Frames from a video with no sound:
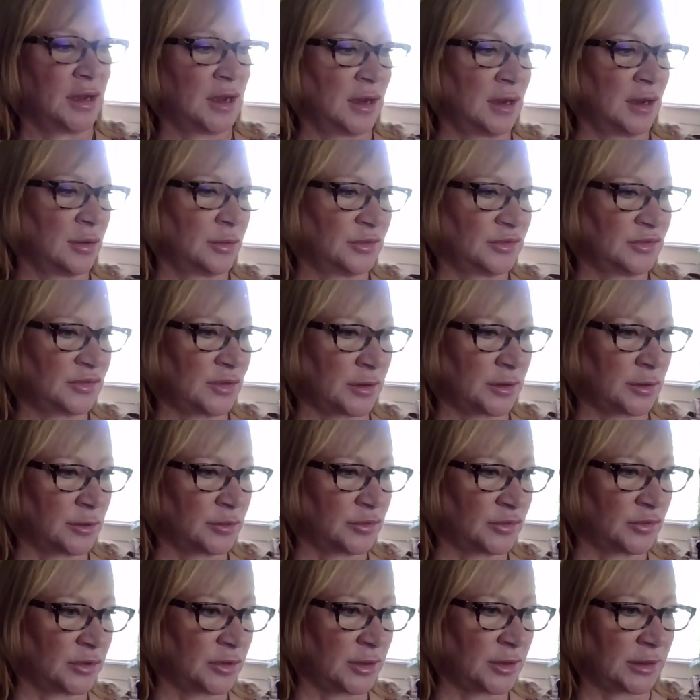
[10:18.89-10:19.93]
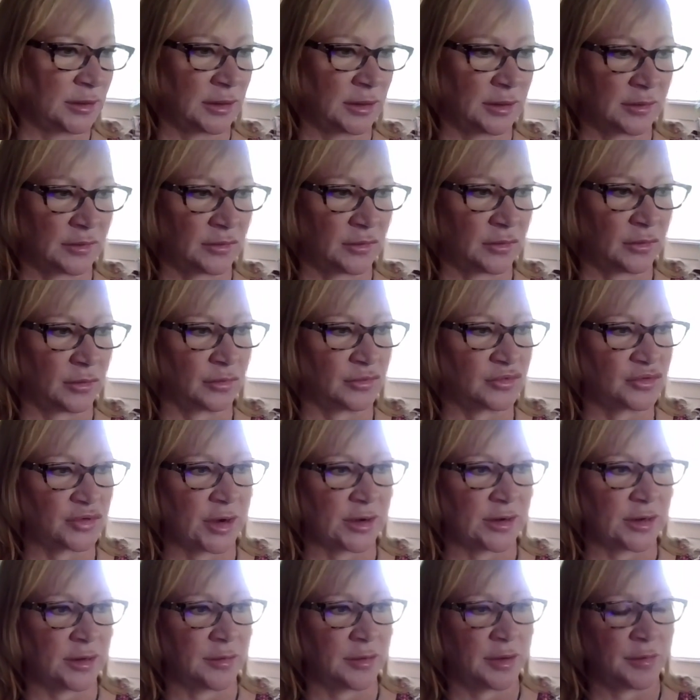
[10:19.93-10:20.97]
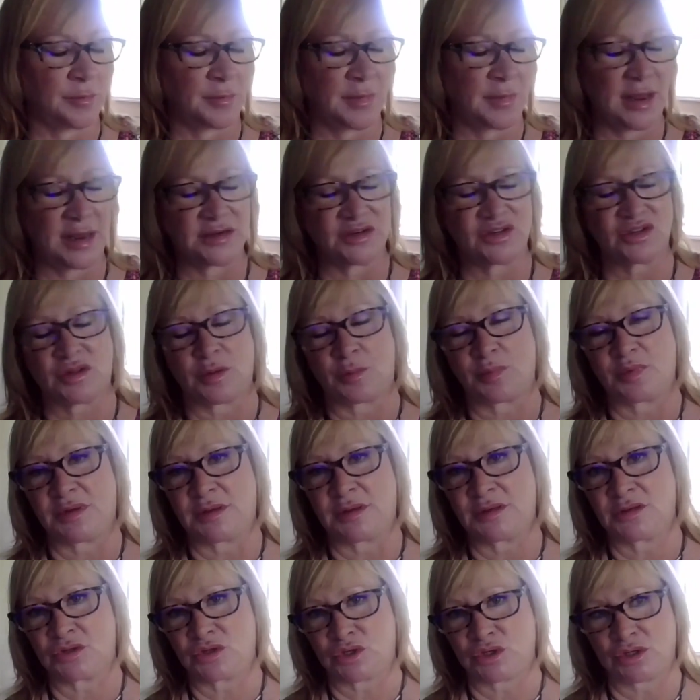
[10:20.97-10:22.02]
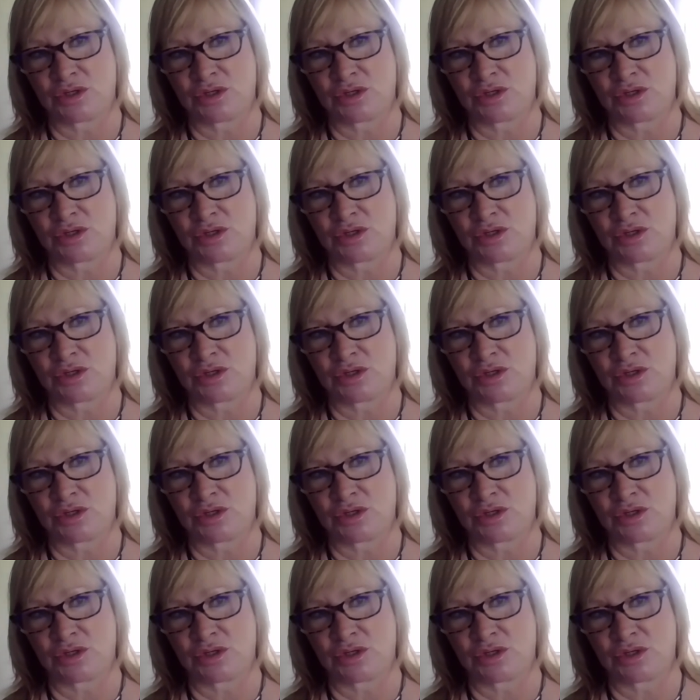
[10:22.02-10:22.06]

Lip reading: I always thought it was a good idea to try to match the pitch